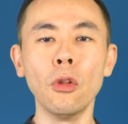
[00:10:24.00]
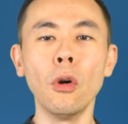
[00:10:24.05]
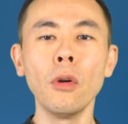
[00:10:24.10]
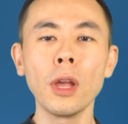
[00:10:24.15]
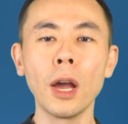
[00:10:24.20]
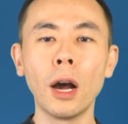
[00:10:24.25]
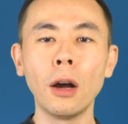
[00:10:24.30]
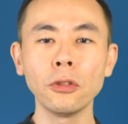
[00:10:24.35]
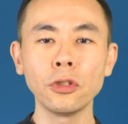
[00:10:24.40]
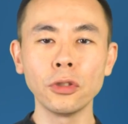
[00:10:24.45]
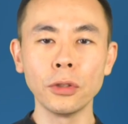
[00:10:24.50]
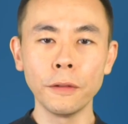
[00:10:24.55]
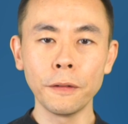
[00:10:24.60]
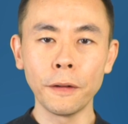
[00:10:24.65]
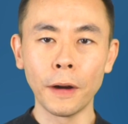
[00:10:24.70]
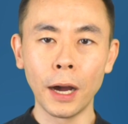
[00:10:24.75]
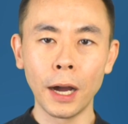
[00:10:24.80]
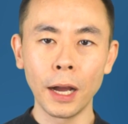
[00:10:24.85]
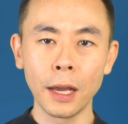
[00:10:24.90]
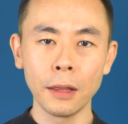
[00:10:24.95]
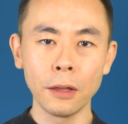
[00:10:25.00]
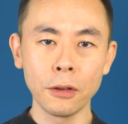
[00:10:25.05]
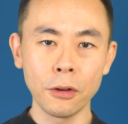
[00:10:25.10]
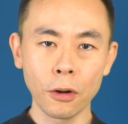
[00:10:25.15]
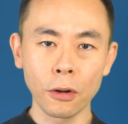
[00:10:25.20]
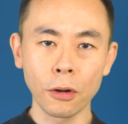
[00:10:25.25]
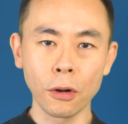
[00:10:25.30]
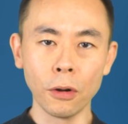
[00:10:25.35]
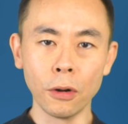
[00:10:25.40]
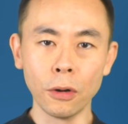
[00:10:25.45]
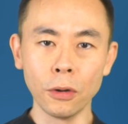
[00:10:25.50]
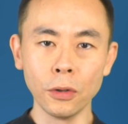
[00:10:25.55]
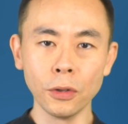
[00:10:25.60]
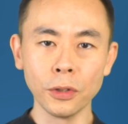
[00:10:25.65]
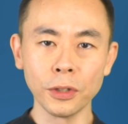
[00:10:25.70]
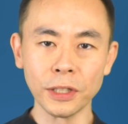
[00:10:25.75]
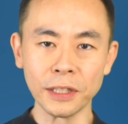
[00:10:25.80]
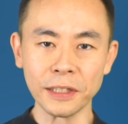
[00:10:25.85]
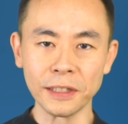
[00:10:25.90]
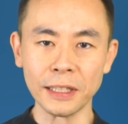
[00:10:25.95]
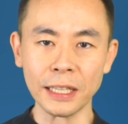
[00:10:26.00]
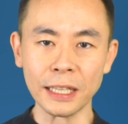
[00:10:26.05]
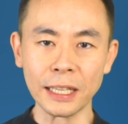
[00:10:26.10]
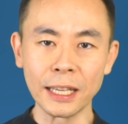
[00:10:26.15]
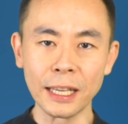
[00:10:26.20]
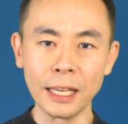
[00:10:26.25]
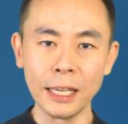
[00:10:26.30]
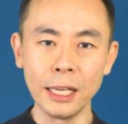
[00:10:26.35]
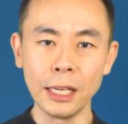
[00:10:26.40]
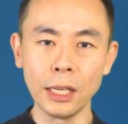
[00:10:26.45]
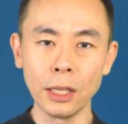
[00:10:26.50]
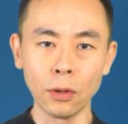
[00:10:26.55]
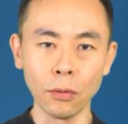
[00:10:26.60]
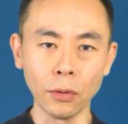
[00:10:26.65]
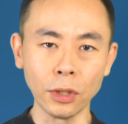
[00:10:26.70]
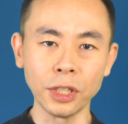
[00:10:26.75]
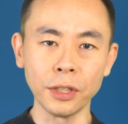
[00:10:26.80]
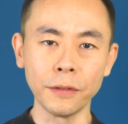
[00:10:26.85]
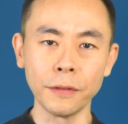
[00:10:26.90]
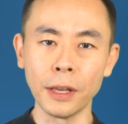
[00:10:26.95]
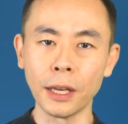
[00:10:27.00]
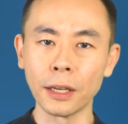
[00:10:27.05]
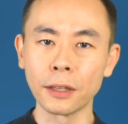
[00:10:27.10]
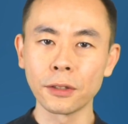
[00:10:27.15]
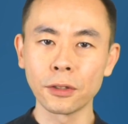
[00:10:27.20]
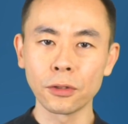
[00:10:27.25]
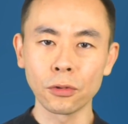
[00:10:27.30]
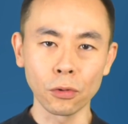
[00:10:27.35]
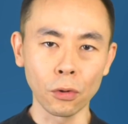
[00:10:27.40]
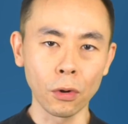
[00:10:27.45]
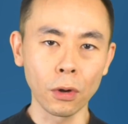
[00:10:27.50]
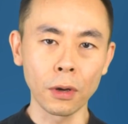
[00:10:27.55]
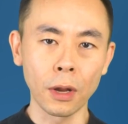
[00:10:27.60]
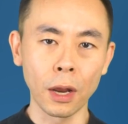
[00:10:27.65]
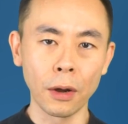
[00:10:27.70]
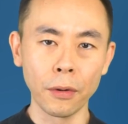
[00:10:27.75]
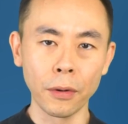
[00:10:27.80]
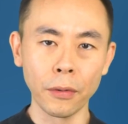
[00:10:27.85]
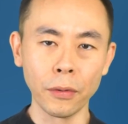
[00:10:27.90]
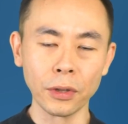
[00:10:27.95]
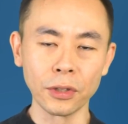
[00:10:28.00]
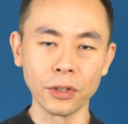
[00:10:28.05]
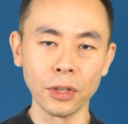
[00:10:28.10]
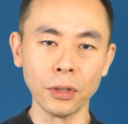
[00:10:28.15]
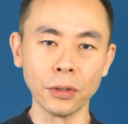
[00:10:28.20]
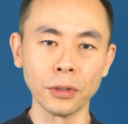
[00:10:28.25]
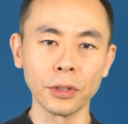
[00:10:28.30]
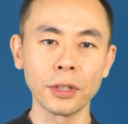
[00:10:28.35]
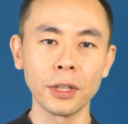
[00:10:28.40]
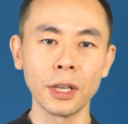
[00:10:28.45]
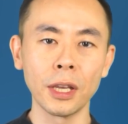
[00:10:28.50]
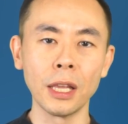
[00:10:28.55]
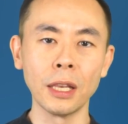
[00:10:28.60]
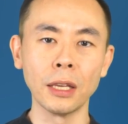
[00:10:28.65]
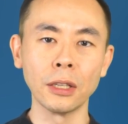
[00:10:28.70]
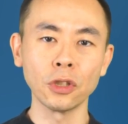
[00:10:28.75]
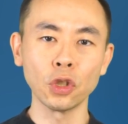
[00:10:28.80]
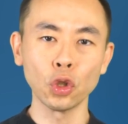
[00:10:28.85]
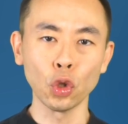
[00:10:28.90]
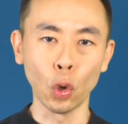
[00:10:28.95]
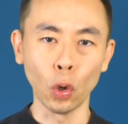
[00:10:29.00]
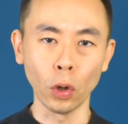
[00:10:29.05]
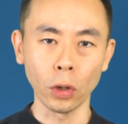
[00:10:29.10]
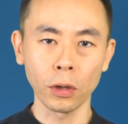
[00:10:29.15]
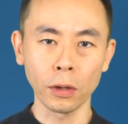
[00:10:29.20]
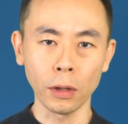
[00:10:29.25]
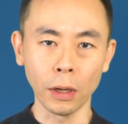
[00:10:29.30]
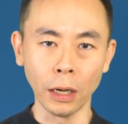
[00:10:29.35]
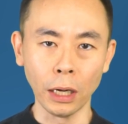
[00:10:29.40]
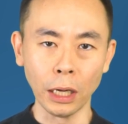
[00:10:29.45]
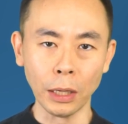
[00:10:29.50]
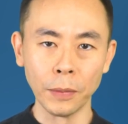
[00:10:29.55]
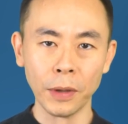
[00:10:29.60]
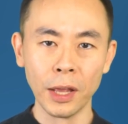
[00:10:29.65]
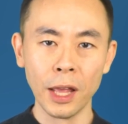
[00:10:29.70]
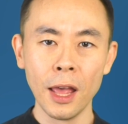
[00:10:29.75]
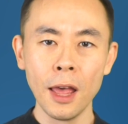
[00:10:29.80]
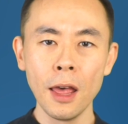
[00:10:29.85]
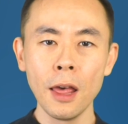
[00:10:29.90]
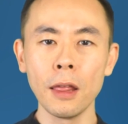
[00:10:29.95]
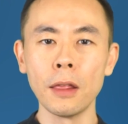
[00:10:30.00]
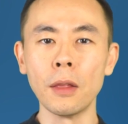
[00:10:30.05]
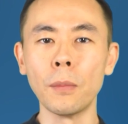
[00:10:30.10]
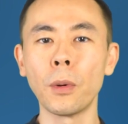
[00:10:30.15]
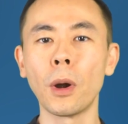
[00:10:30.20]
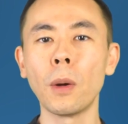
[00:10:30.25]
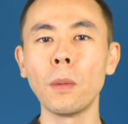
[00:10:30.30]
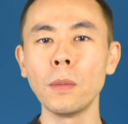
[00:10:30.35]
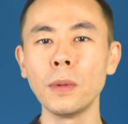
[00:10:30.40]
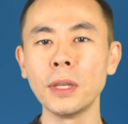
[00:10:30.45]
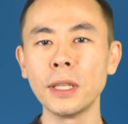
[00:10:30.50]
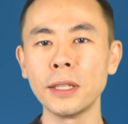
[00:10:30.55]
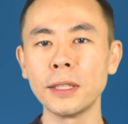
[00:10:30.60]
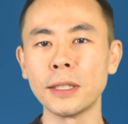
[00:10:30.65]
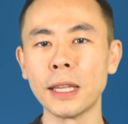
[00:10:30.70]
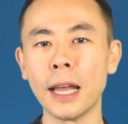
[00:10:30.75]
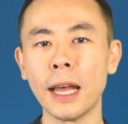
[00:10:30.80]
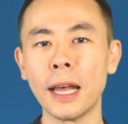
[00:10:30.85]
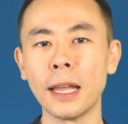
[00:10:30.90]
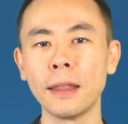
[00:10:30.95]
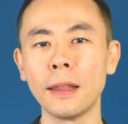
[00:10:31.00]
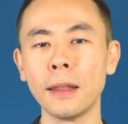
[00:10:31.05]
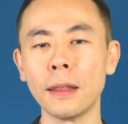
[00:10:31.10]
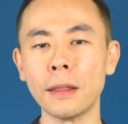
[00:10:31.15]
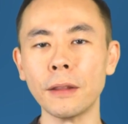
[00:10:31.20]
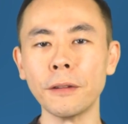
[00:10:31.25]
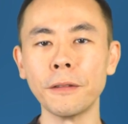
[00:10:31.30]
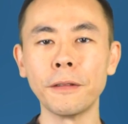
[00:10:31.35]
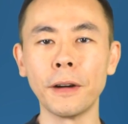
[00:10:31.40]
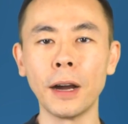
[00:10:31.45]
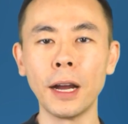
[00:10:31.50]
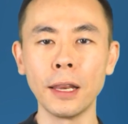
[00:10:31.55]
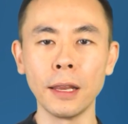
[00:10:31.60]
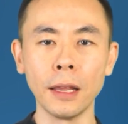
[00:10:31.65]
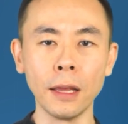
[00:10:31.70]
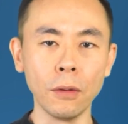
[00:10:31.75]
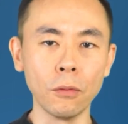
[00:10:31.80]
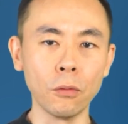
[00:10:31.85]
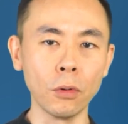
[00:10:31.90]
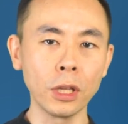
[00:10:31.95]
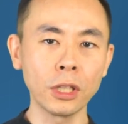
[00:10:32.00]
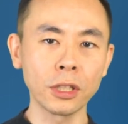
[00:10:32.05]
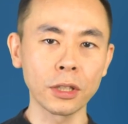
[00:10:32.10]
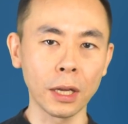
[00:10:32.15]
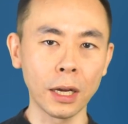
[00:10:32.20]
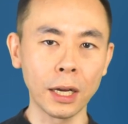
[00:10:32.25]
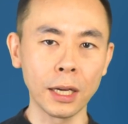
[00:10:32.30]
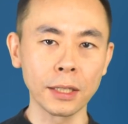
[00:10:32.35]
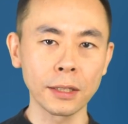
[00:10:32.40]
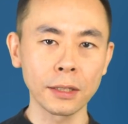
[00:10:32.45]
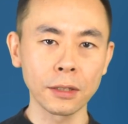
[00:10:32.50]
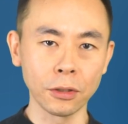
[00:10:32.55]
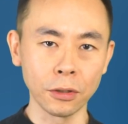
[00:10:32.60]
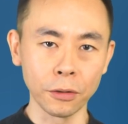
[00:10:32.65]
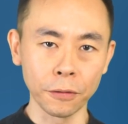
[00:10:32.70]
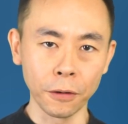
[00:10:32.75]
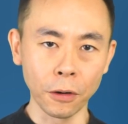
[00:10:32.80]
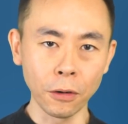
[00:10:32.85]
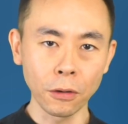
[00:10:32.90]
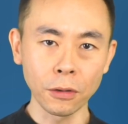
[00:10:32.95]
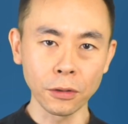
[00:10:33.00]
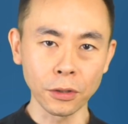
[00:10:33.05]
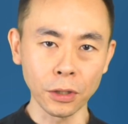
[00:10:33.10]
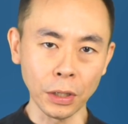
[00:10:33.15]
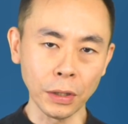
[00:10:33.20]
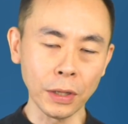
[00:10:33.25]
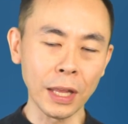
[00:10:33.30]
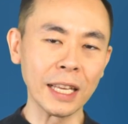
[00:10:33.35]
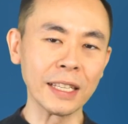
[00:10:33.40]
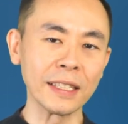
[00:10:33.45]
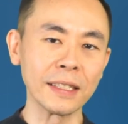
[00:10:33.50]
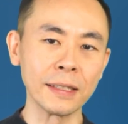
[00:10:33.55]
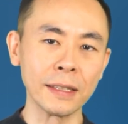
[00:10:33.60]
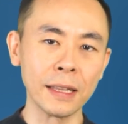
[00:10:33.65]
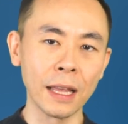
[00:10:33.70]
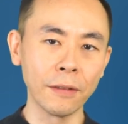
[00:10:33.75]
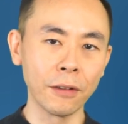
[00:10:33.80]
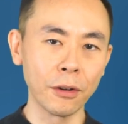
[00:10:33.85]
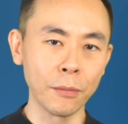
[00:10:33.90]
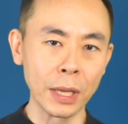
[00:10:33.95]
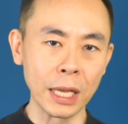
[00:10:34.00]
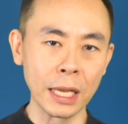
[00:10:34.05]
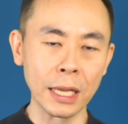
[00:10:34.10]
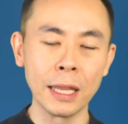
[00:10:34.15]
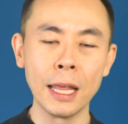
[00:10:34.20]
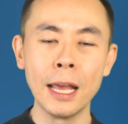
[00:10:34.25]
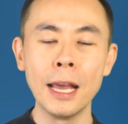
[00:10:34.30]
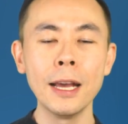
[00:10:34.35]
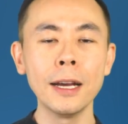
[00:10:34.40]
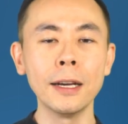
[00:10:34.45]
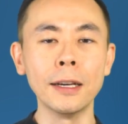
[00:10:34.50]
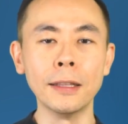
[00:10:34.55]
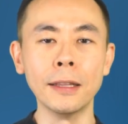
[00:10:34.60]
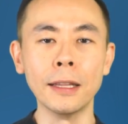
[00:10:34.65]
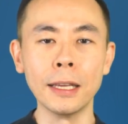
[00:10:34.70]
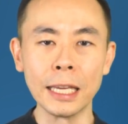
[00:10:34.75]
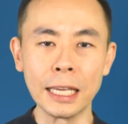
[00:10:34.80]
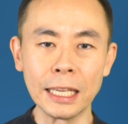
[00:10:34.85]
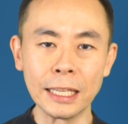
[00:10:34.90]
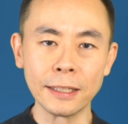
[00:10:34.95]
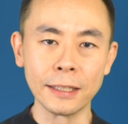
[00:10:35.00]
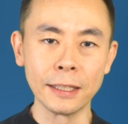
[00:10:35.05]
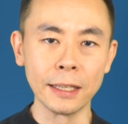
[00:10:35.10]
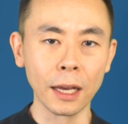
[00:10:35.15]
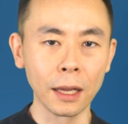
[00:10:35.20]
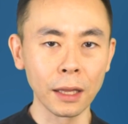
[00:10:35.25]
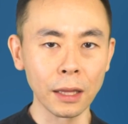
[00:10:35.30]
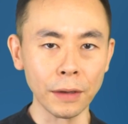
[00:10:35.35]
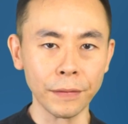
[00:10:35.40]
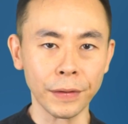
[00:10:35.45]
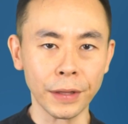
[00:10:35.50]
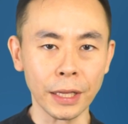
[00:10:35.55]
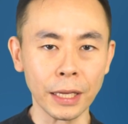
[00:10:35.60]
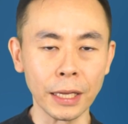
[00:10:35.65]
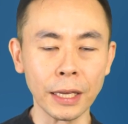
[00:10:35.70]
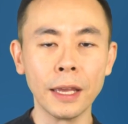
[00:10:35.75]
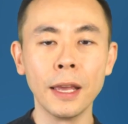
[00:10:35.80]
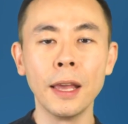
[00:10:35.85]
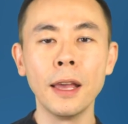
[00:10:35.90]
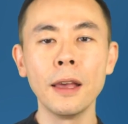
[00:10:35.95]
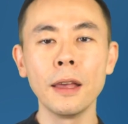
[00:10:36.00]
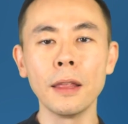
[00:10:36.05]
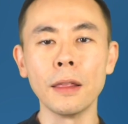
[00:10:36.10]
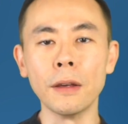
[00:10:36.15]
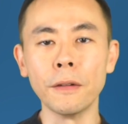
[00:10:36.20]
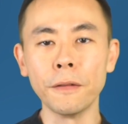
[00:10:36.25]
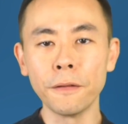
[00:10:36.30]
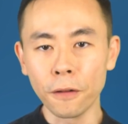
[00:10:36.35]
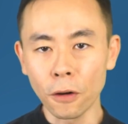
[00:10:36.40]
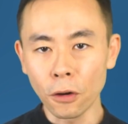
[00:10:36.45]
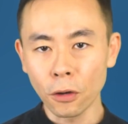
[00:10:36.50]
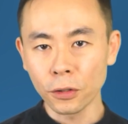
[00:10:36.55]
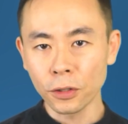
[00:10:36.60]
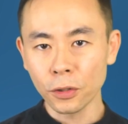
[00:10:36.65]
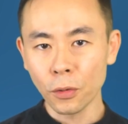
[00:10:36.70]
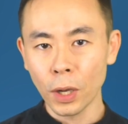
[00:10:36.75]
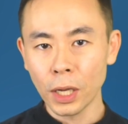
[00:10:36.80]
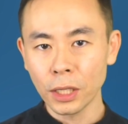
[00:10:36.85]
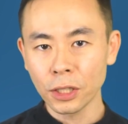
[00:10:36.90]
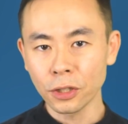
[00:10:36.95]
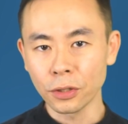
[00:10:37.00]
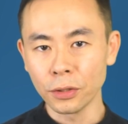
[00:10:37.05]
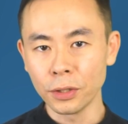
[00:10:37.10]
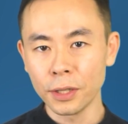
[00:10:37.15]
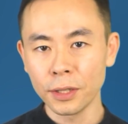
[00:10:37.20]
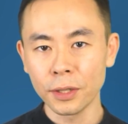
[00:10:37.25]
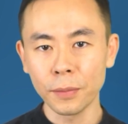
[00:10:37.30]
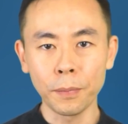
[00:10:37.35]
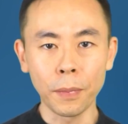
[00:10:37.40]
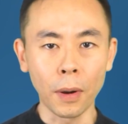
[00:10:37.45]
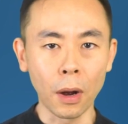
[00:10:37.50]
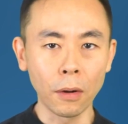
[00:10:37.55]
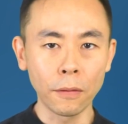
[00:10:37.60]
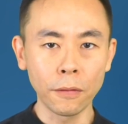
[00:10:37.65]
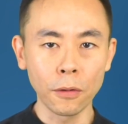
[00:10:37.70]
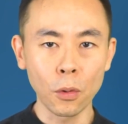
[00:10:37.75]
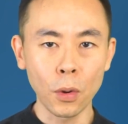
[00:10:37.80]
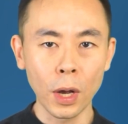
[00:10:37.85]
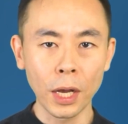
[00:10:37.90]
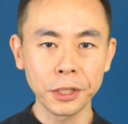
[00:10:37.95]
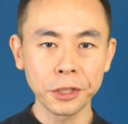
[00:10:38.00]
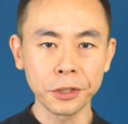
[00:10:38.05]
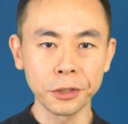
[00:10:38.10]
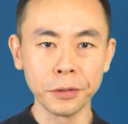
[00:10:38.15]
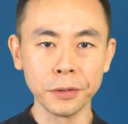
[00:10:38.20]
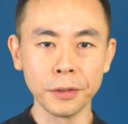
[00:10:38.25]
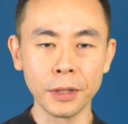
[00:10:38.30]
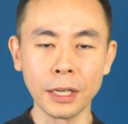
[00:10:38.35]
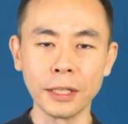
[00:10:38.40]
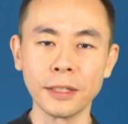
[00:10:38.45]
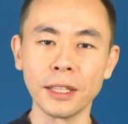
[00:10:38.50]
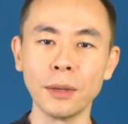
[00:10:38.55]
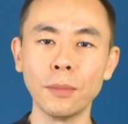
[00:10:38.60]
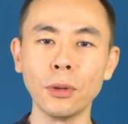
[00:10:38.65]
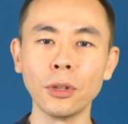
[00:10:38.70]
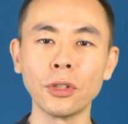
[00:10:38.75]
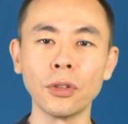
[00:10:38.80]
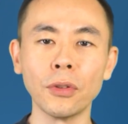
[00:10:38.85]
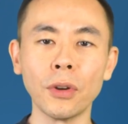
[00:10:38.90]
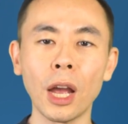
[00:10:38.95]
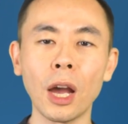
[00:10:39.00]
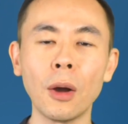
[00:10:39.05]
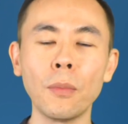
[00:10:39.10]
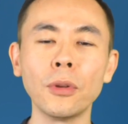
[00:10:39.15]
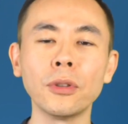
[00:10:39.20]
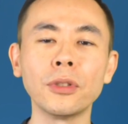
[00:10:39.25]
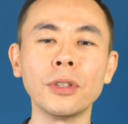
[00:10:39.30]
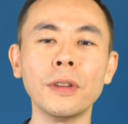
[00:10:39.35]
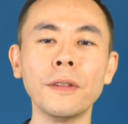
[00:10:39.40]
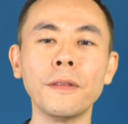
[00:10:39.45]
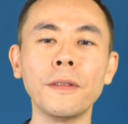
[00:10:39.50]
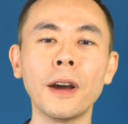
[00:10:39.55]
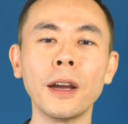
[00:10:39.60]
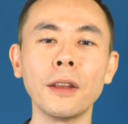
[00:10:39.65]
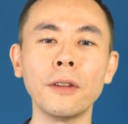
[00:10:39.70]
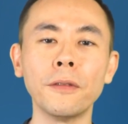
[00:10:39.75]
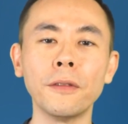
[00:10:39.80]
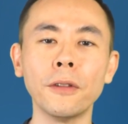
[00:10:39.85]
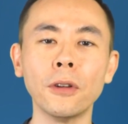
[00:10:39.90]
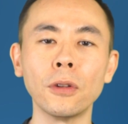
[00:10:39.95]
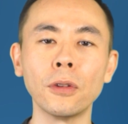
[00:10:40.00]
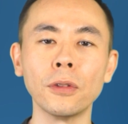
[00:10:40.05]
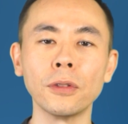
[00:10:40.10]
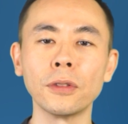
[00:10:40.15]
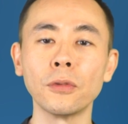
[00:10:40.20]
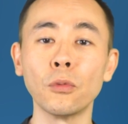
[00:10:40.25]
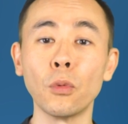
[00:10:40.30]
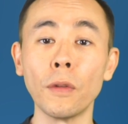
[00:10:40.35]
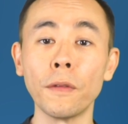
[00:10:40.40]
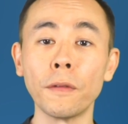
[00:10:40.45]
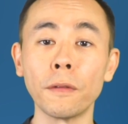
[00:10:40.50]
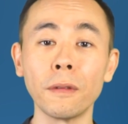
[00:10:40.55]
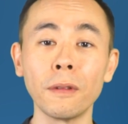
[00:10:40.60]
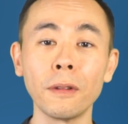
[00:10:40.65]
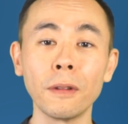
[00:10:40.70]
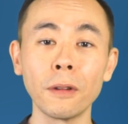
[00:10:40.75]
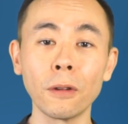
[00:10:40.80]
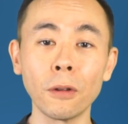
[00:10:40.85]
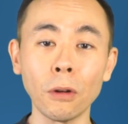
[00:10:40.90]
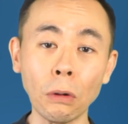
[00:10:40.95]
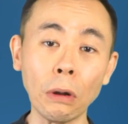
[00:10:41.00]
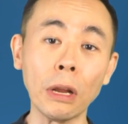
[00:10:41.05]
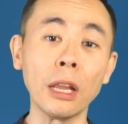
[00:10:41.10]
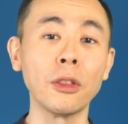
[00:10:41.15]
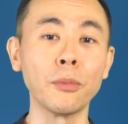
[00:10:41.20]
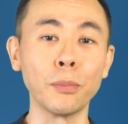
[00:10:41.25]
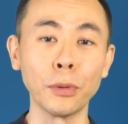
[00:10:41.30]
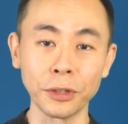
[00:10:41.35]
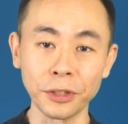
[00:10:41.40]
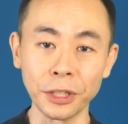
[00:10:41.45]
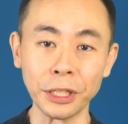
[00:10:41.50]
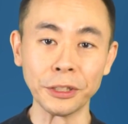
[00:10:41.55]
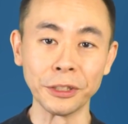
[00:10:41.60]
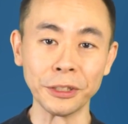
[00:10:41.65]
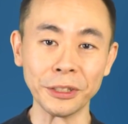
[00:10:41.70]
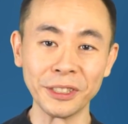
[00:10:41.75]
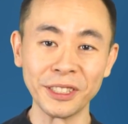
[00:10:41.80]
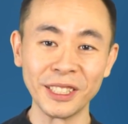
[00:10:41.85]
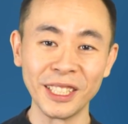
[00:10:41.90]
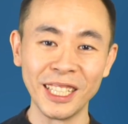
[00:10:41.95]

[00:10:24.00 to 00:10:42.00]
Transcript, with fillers: Knowing how to define your goals is the key to achieving extraordinary results in a short time. The problem is that defining which task to focus on has never been an easy activity. The focus question is a powerful question that is able to help you to define your focus with great precision.